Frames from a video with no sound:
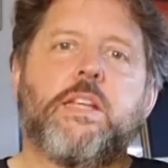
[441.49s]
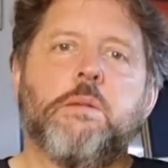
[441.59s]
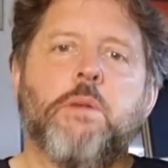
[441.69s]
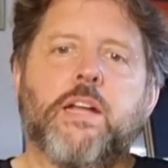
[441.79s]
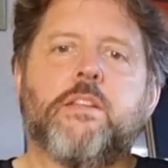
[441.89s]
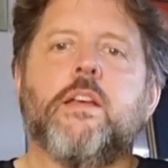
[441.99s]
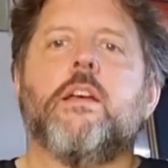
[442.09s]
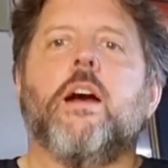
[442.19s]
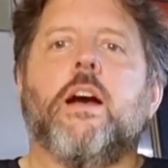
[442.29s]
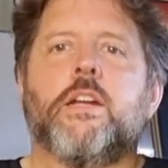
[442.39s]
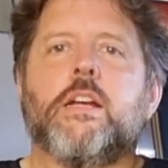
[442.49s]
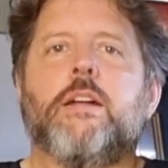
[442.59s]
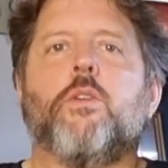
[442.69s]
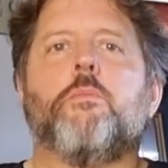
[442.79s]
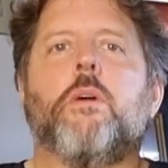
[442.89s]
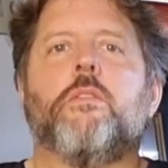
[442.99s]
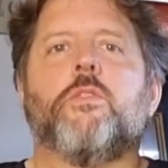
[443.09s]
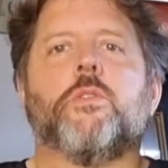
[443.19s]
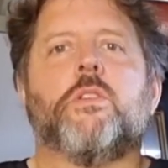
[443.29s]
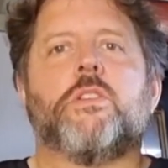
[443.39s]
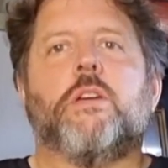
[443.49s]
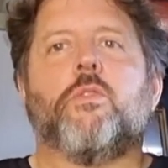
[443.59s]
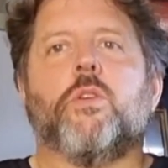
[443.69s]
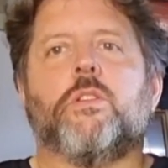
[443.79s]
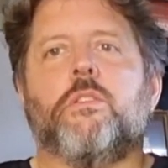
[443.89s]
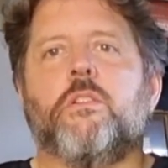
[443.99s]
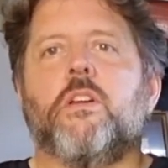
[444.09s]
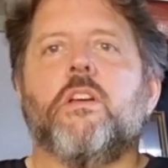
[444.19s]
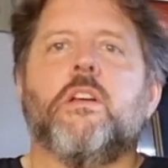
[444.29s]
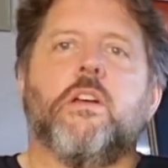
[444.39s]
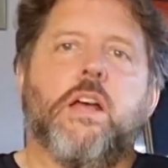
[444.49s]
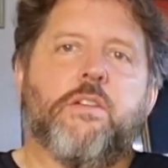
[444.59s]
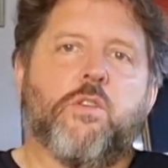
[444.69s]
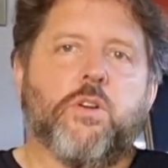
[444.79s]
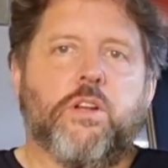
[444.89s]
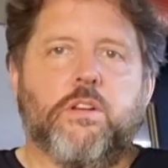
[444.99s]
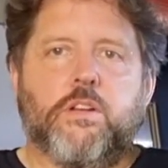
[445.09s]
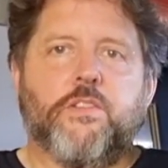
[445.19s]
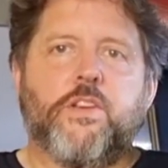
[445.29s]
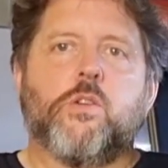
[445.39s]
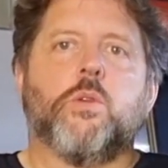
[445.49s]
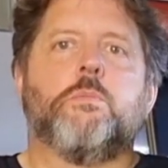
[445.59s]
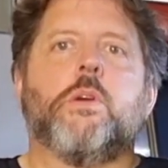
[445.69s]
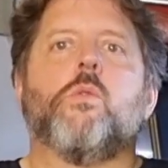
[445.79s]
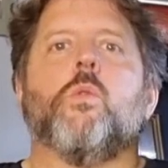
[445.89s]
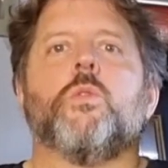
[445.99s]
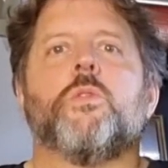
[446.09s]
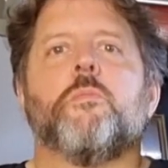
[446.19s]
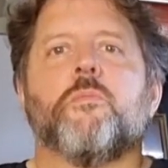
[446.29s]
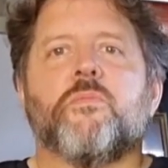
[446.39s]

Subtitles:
But undergravel filters have gotten difficult because,